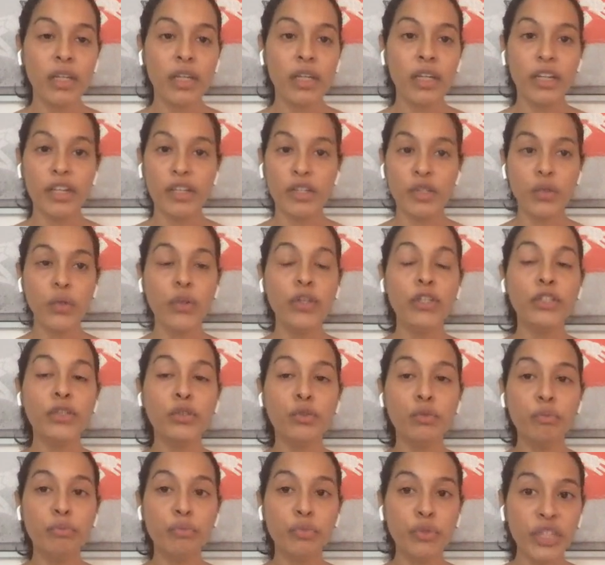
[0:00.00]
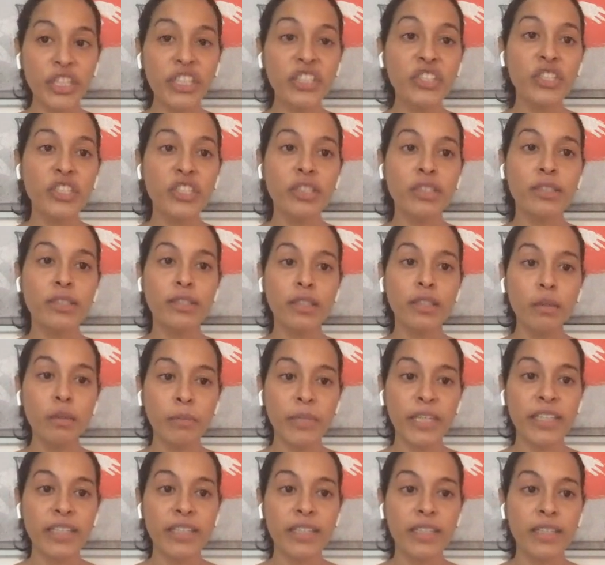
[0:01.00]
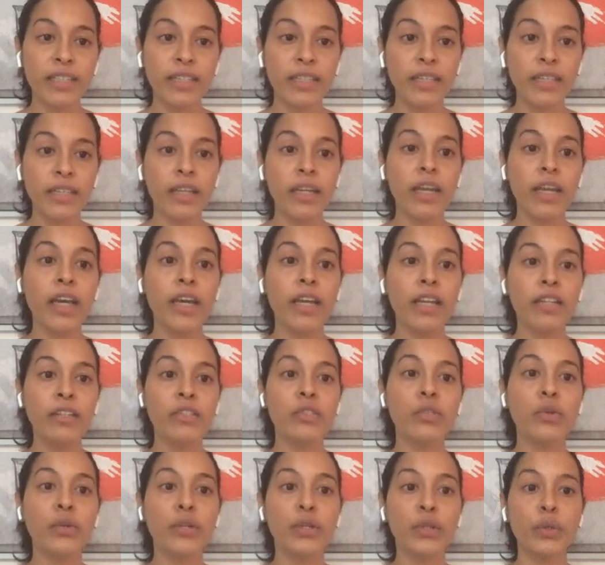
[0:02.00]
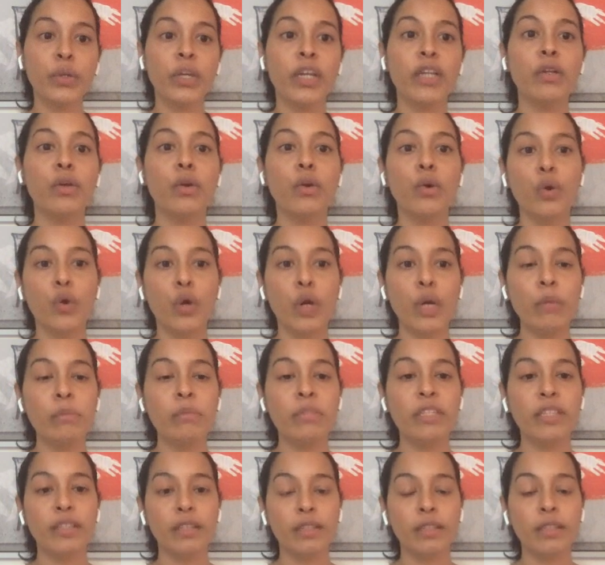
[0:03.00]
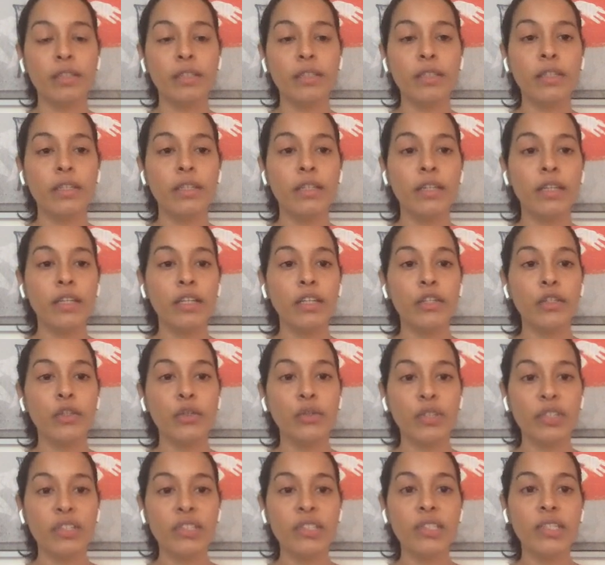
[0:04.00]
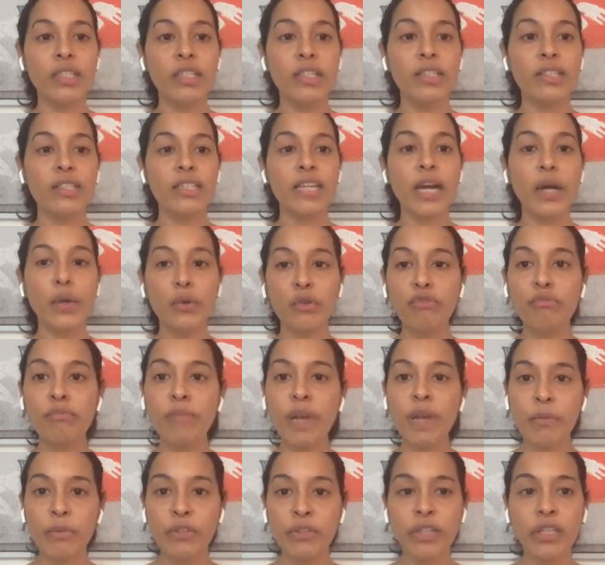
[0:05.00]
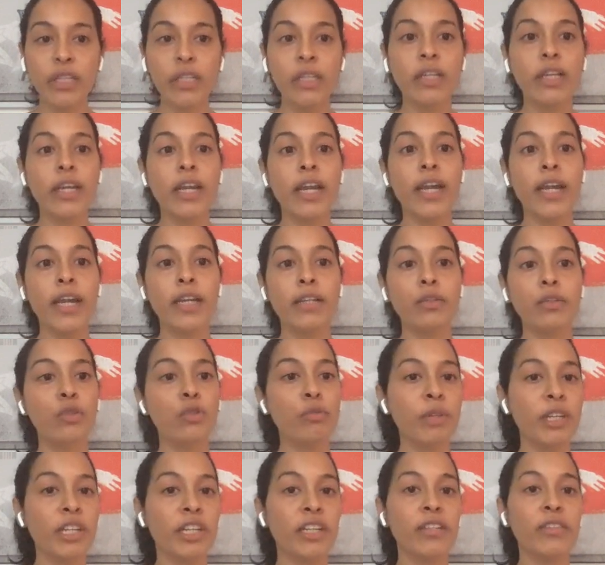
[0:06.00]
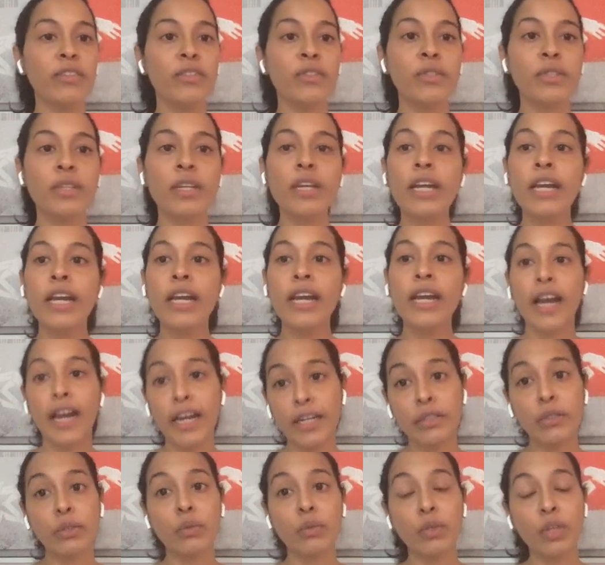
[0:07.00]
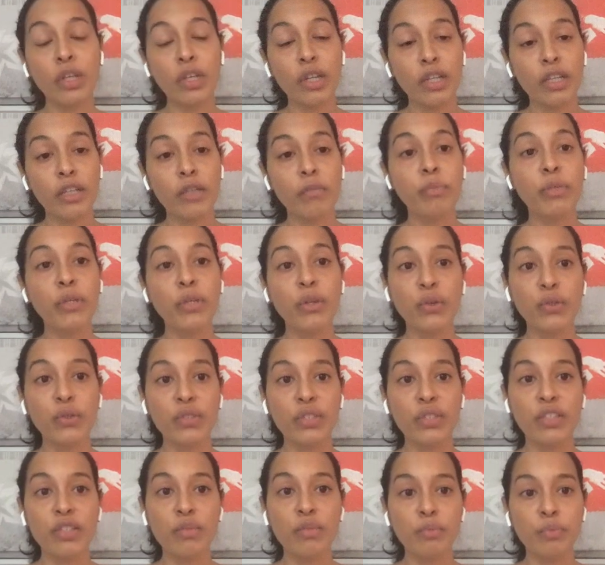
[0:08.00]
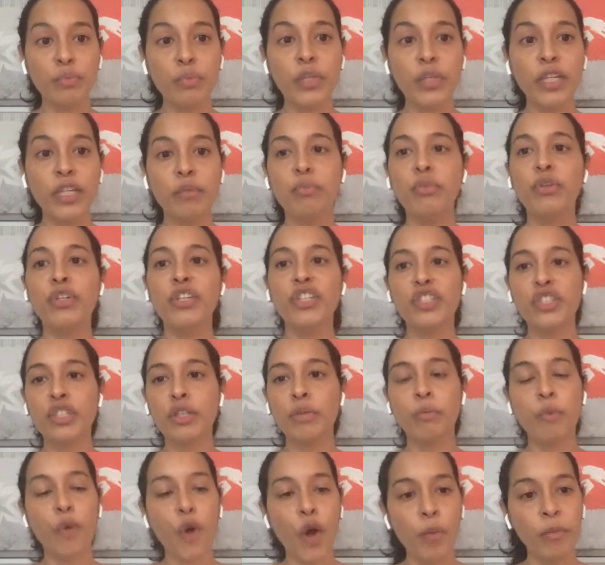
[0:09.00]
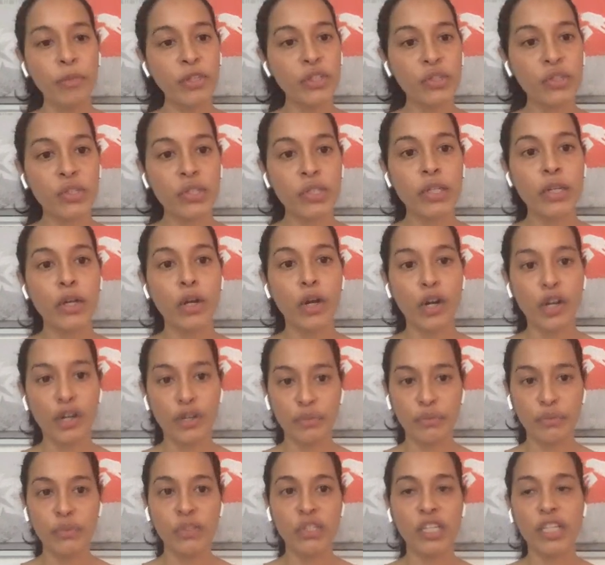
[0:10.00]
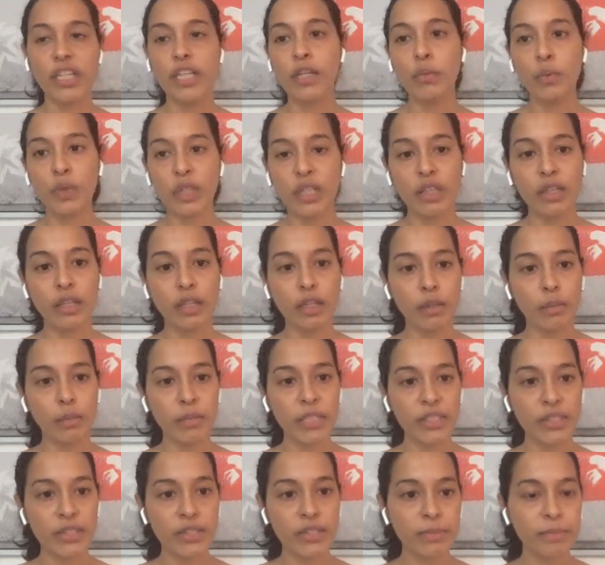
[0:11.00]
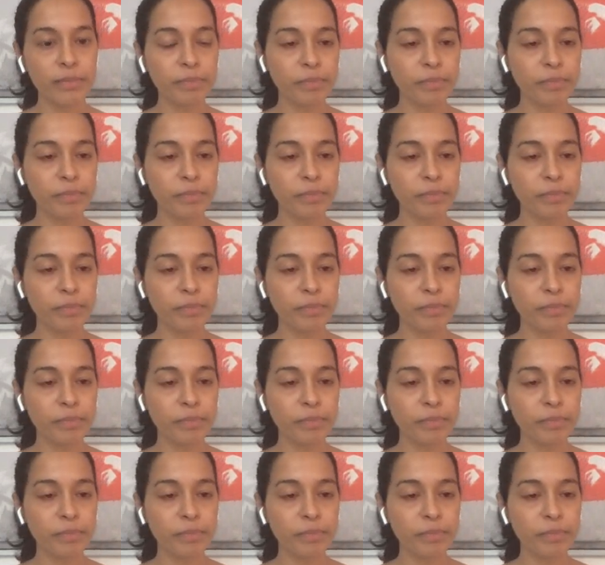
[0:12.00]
it's going to breach its limit and it's going to get OM killed. You can see it's out of memory and Kubernetes had to kill it because it breached the promise of sticking within the limits.